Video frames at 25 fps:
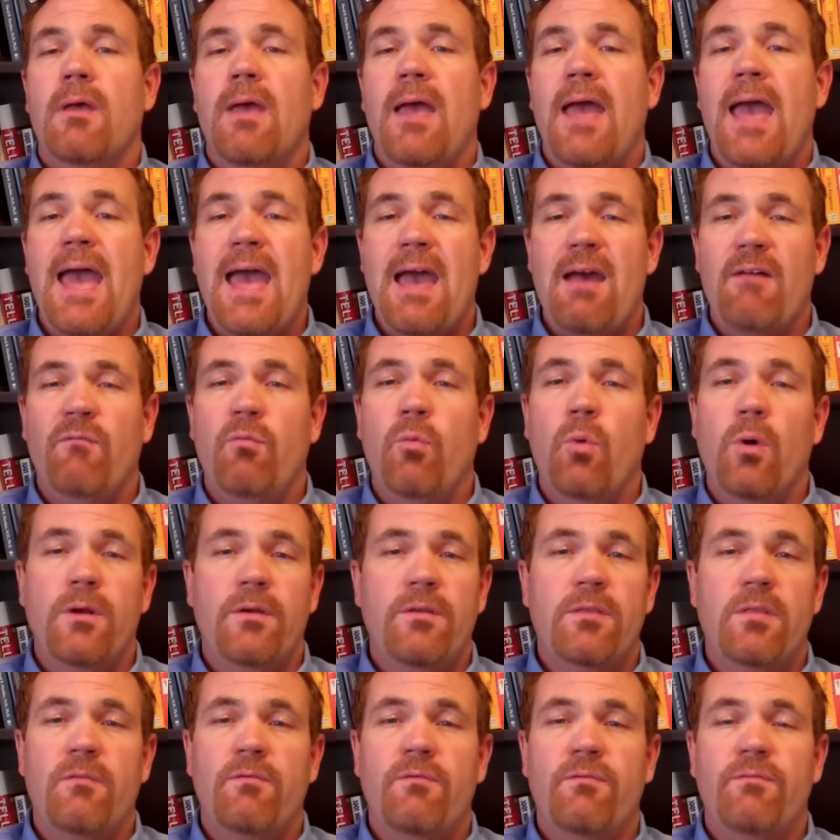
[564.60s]
have one
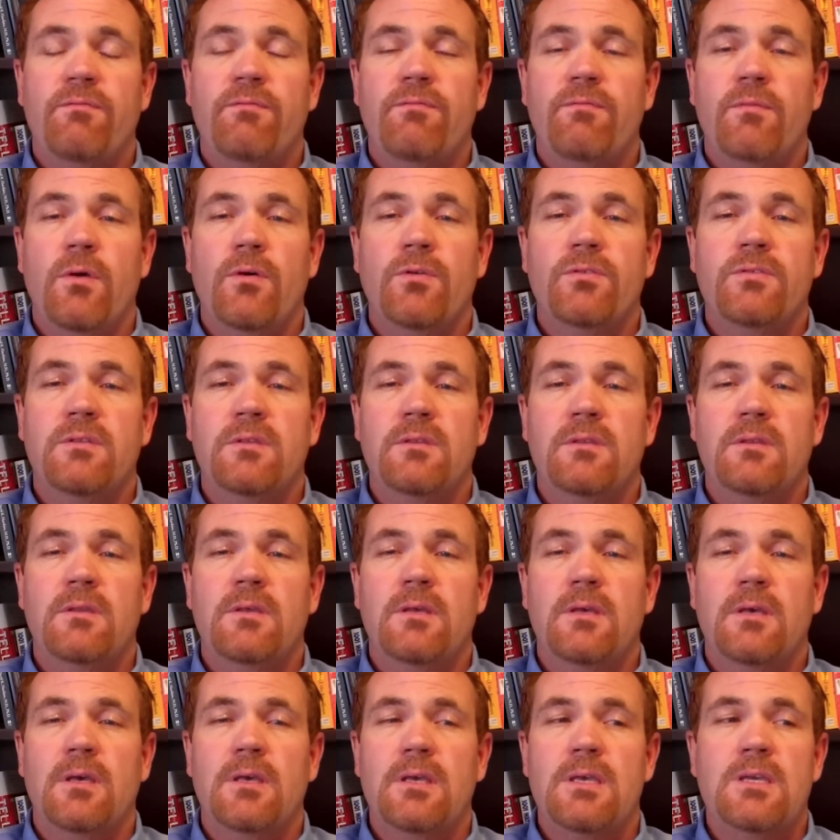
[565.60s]
of those
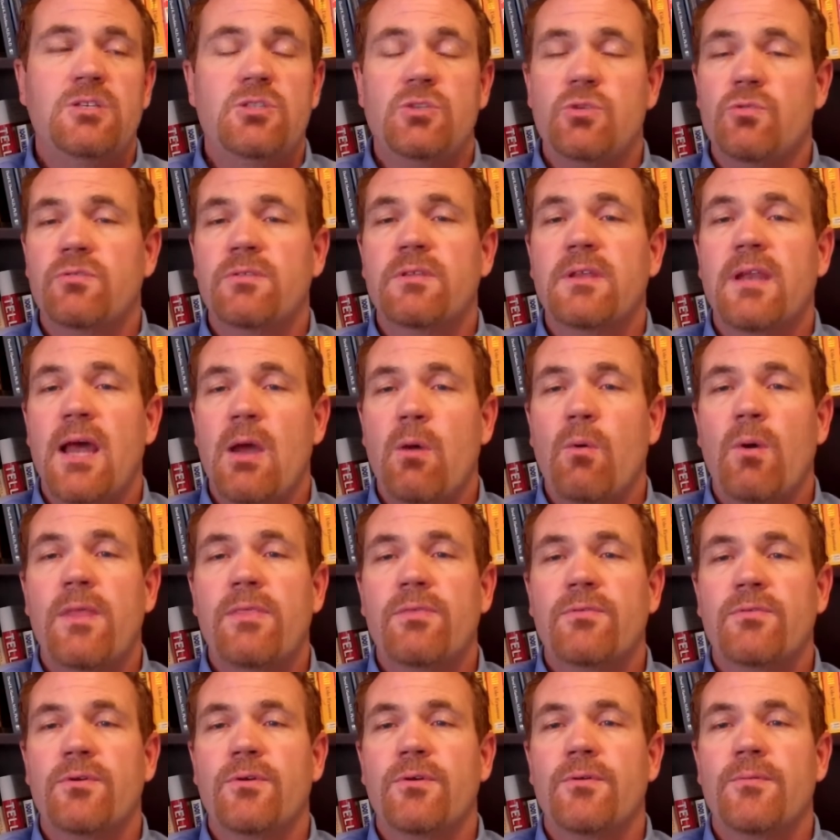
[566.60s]
issues that I
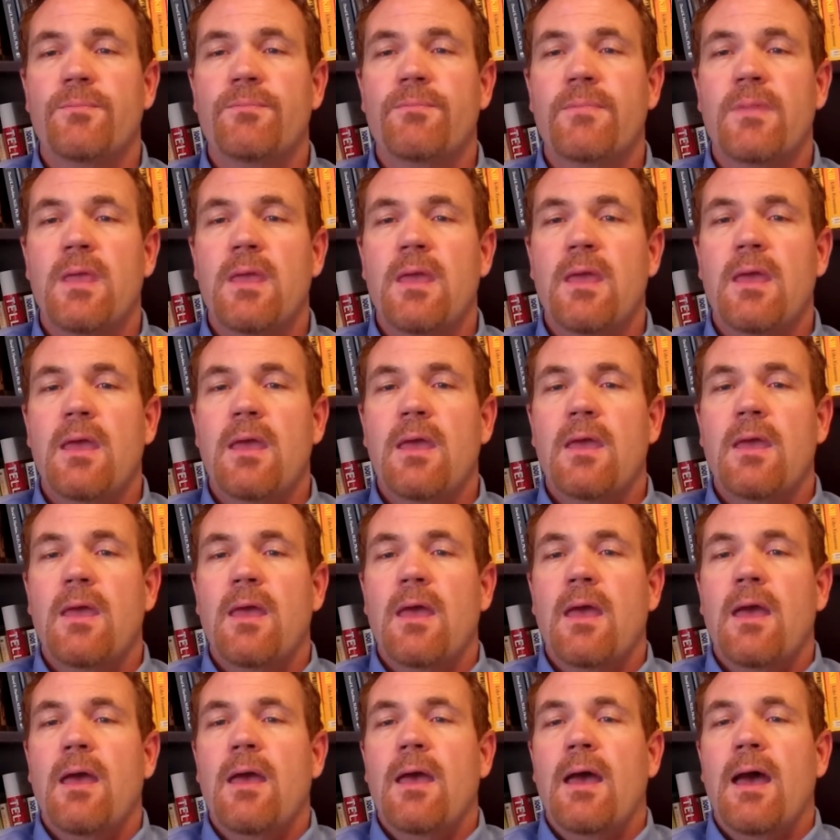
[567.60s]
went through.
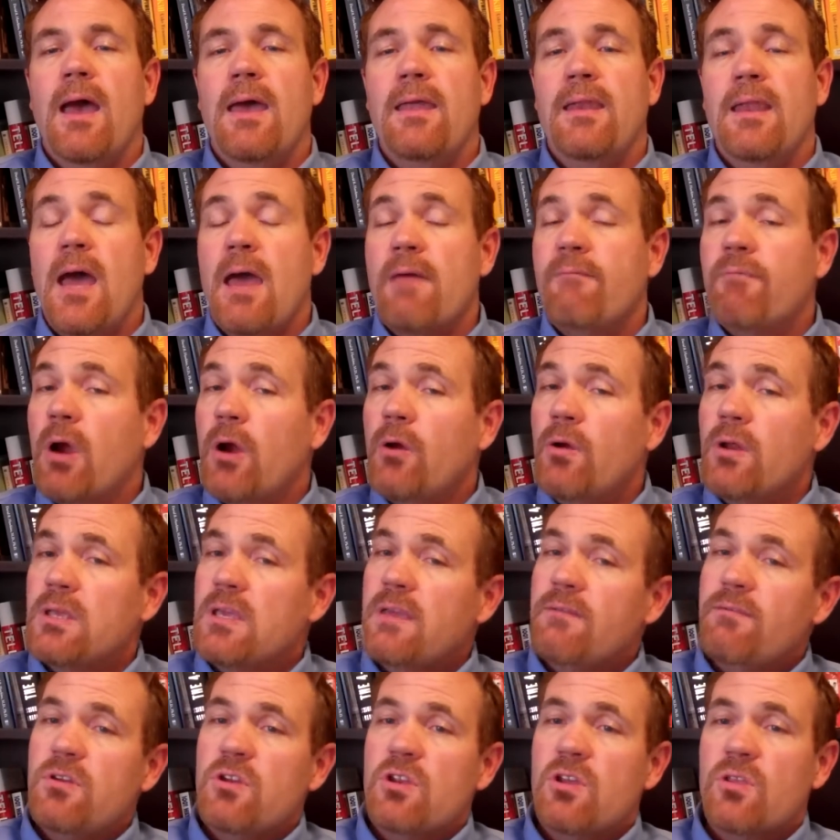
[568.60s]
And I've already
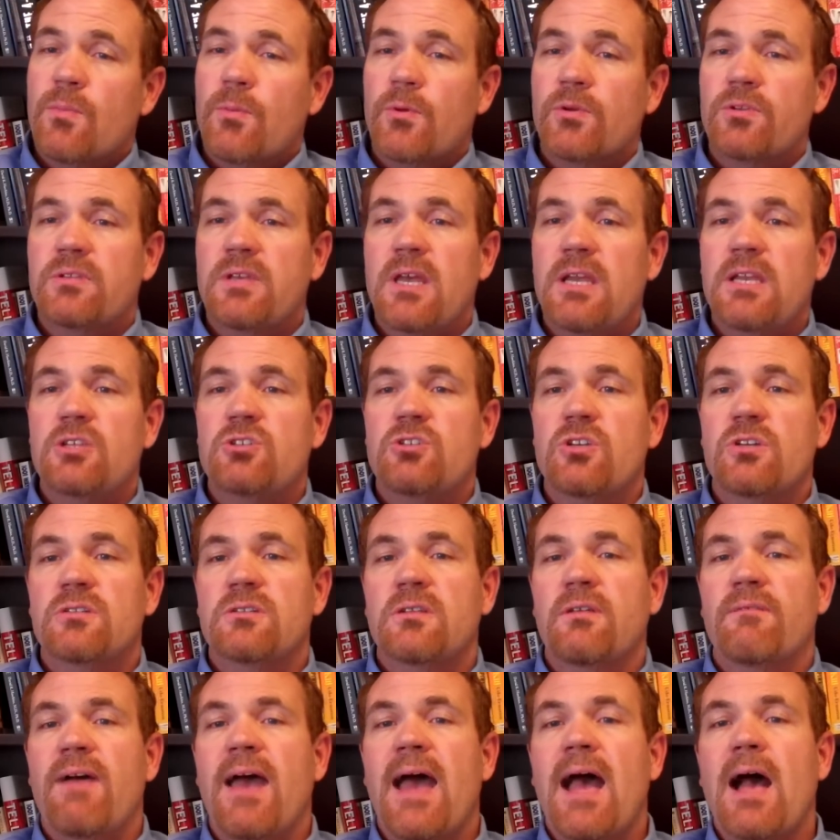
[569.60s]
given you the percentages
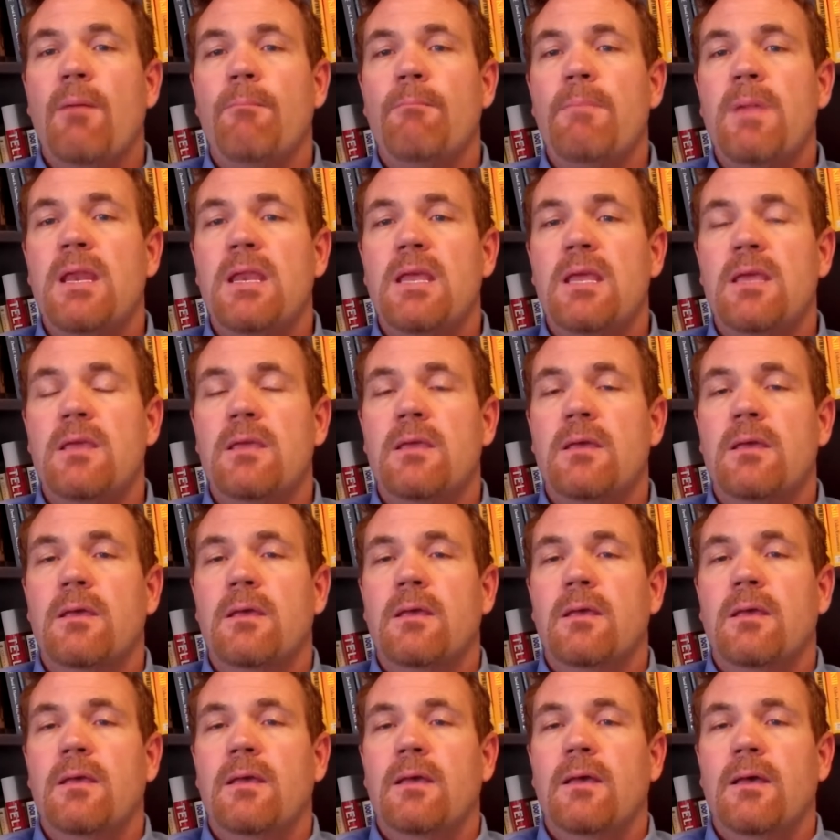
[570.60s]
of how many
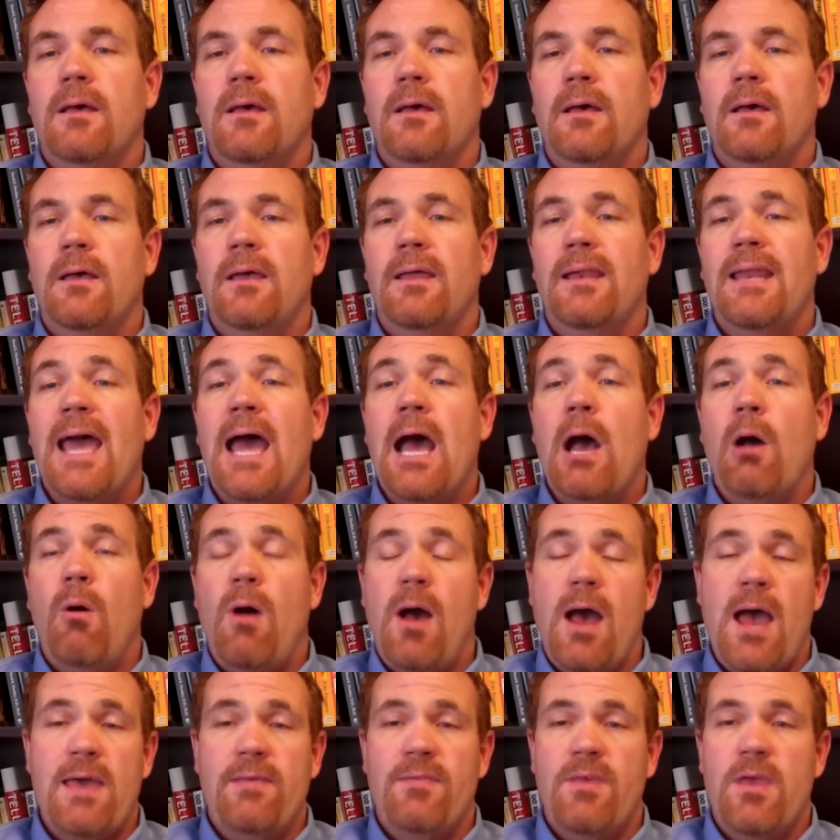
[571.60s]
and how
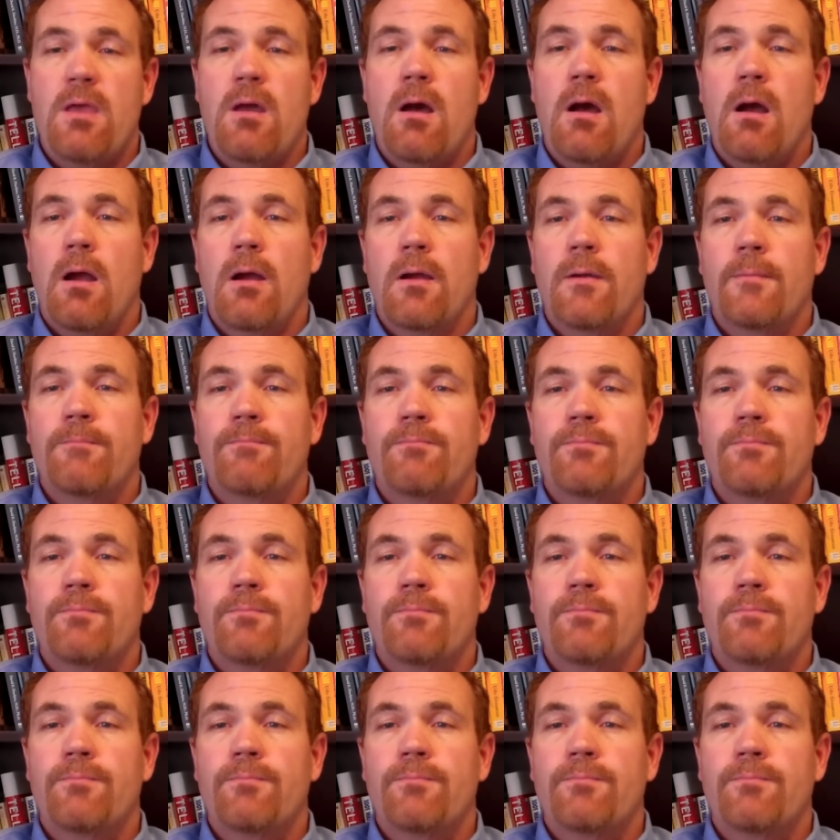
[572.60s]
high they are.